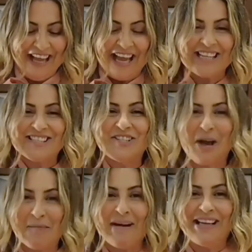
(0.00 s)
It's
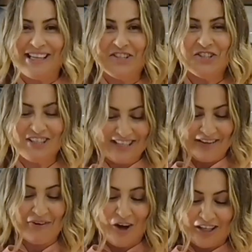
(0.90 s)
not my kitchen if
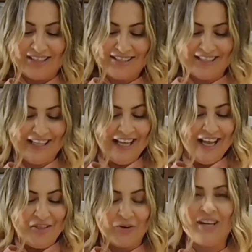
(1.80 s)
honestly
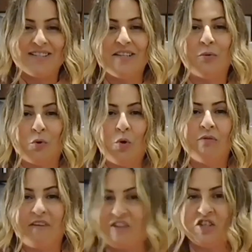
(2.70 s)
there isn't a rogue
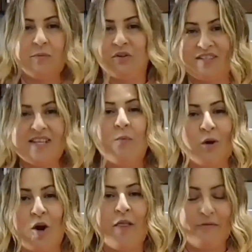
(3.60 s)
vegetable or
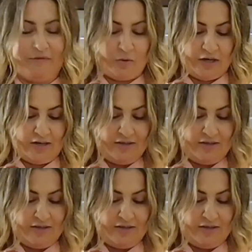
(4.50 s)
somewhere on the floor.